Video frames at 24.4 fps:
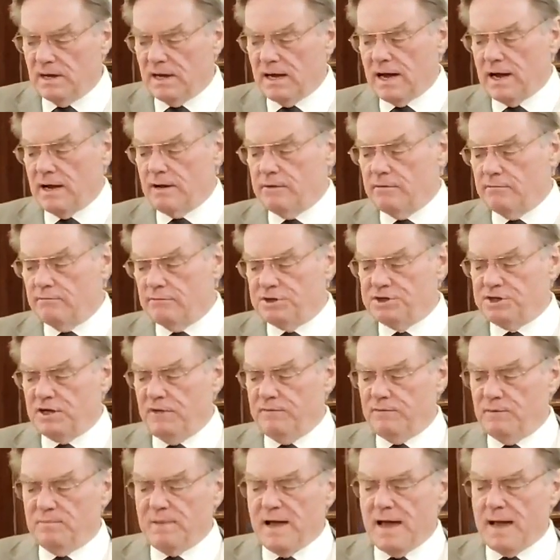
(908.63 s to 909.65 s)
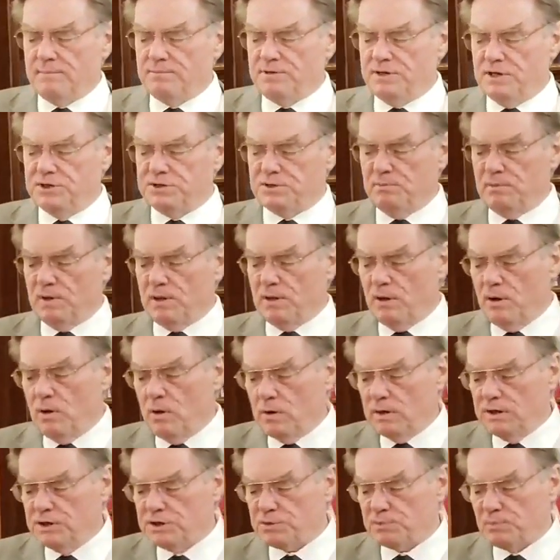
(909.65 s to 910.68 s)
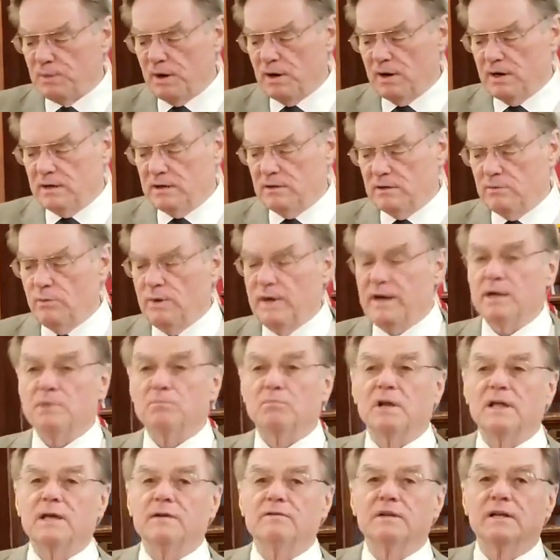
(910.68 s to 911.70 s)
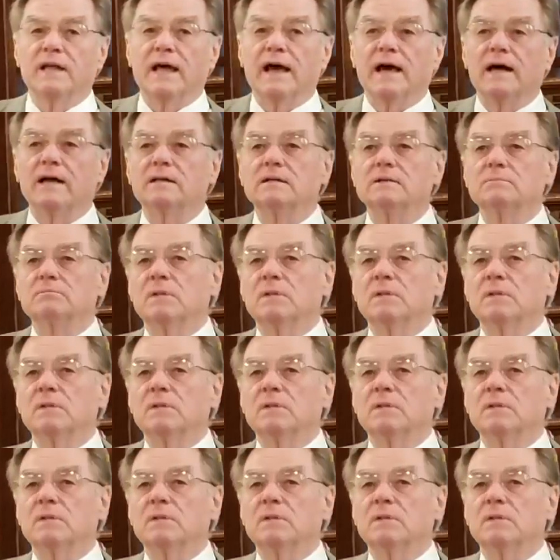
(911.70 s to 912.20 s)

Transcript: I received the baptism of the Holy Spirit, and we didn't believe in that.